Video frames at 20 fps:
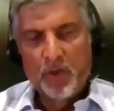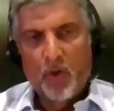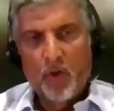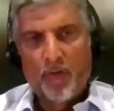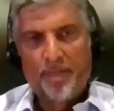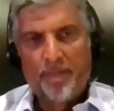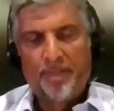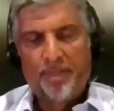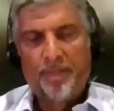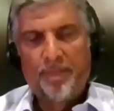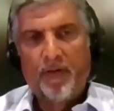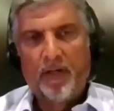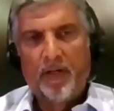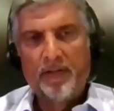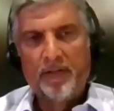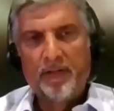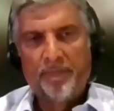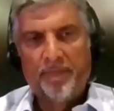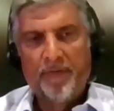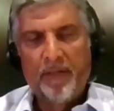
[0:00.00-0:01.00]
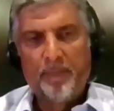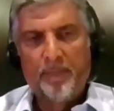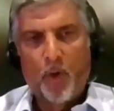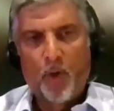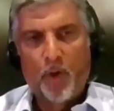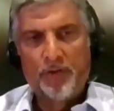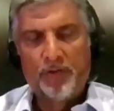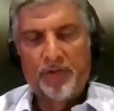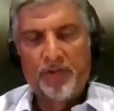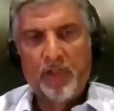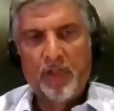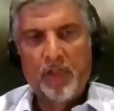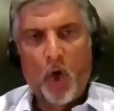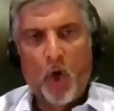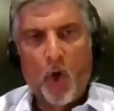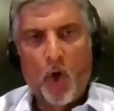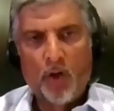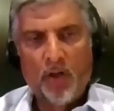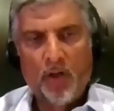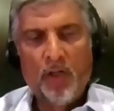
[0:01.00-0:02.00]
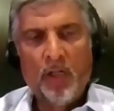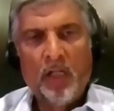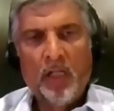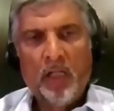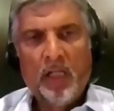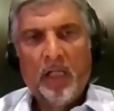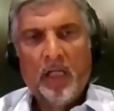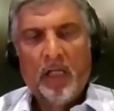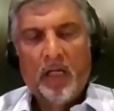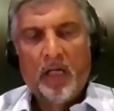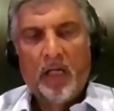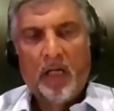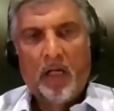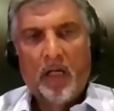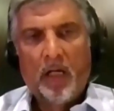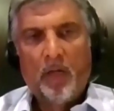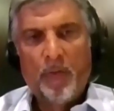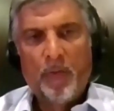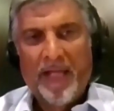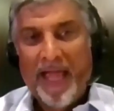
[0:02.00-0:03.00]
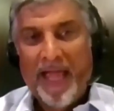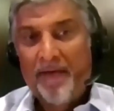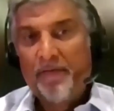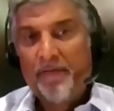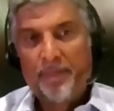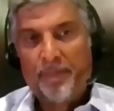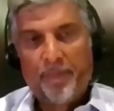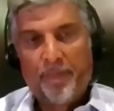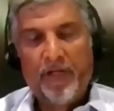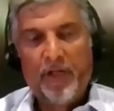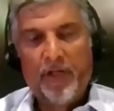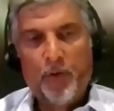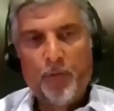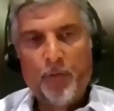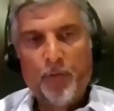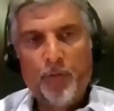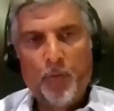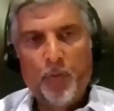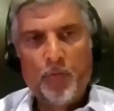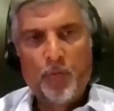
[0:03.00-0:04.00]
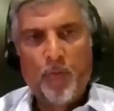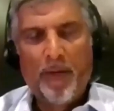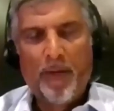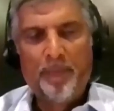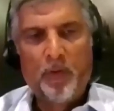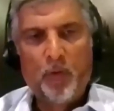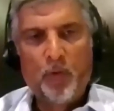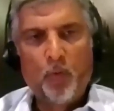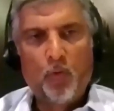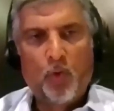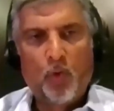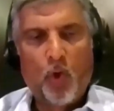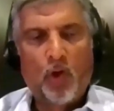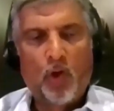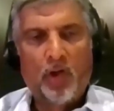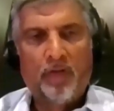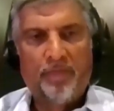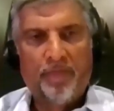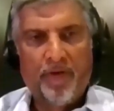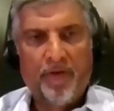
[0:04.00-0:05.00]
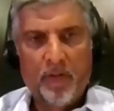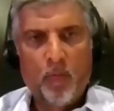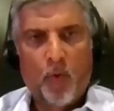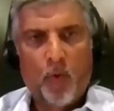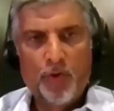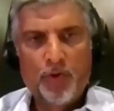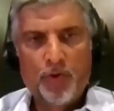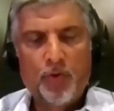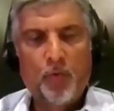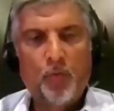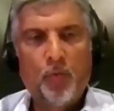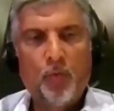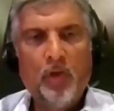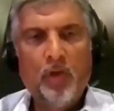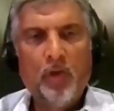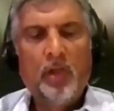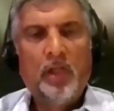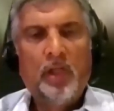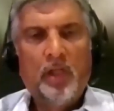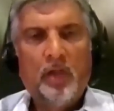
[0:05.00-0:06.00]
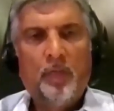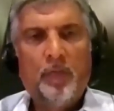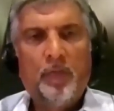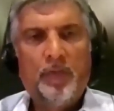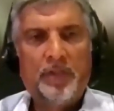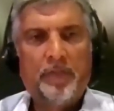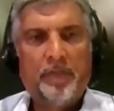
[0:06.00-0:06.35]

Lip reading: of the Fed policy on. We have a free to use web tool called the Fed Watch tool. which is